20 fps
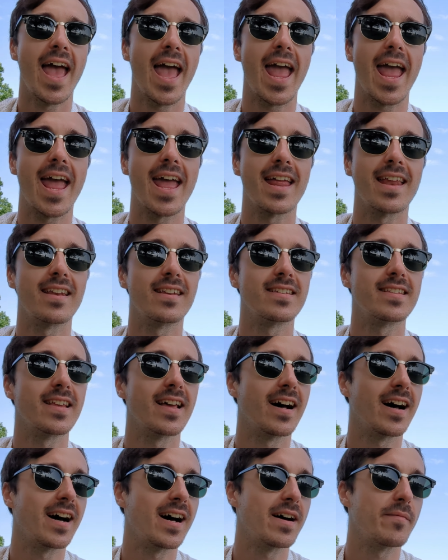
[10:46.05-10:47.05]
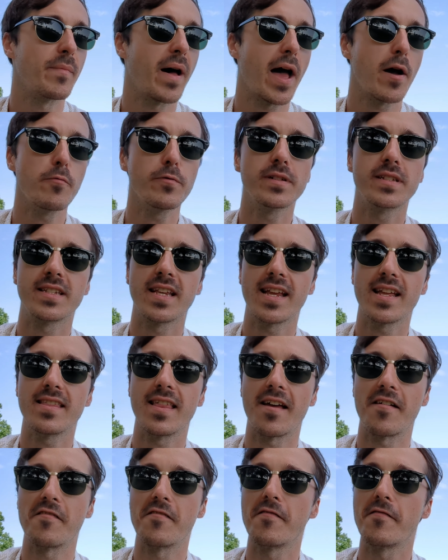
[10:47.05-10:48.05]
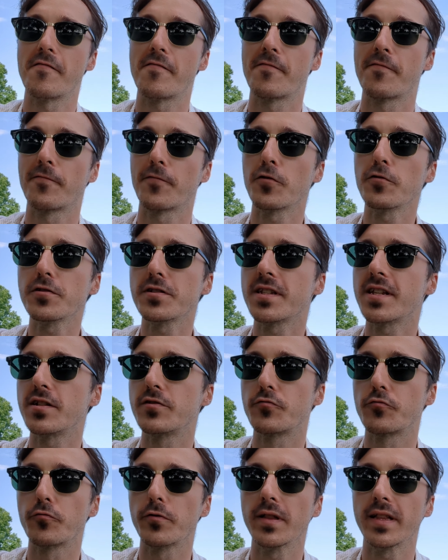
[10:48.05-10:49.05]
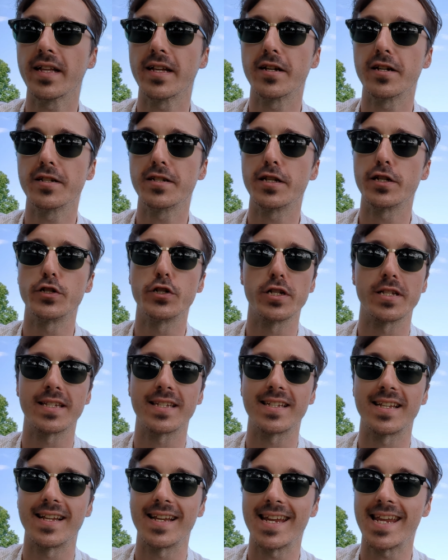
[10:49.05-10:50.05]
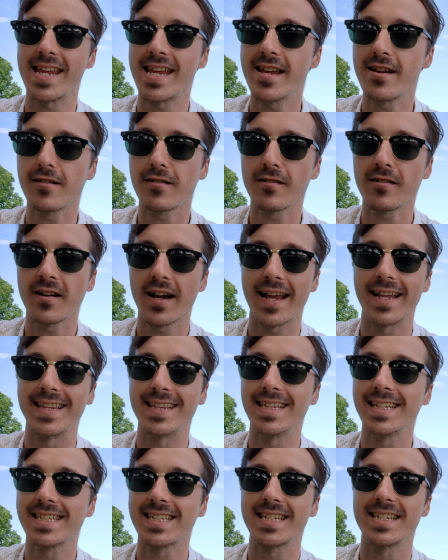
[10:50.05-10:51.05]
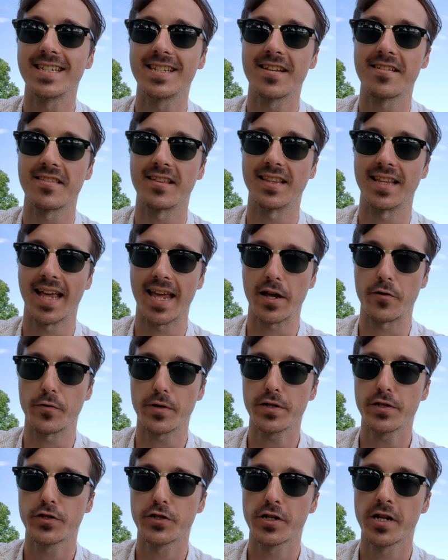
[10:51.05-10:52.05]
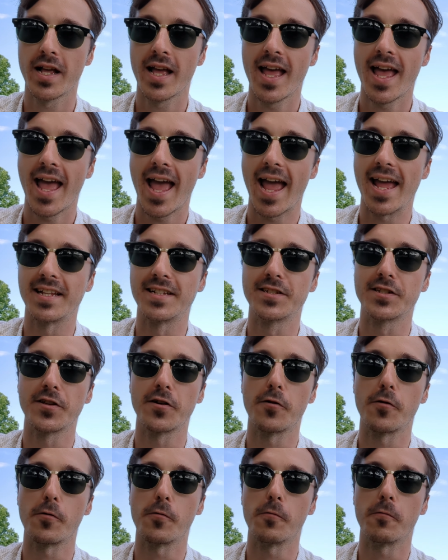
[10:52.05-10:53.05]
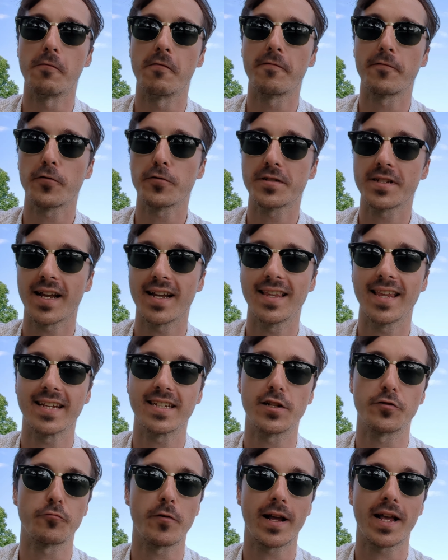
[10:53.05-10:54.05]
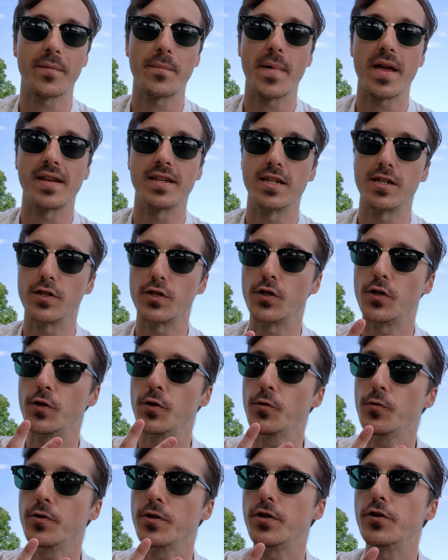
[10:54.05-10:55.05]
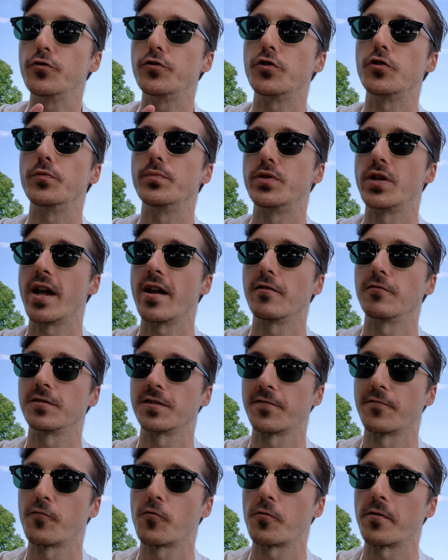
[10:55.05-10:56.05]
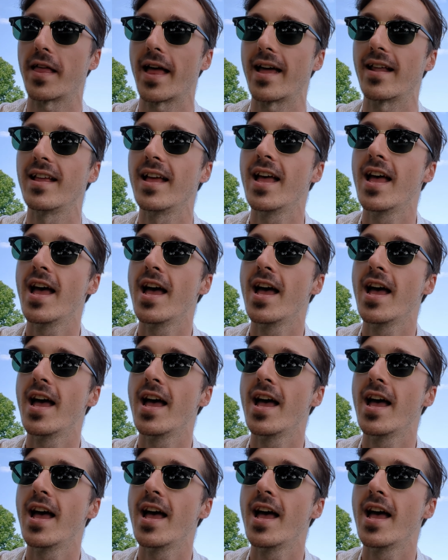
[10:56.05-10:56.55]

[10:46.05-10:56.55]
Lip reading: And I would say that first, it's really good to just hear and listen to the language. And so first, I'd like to recommend 2 YouTube channels for that.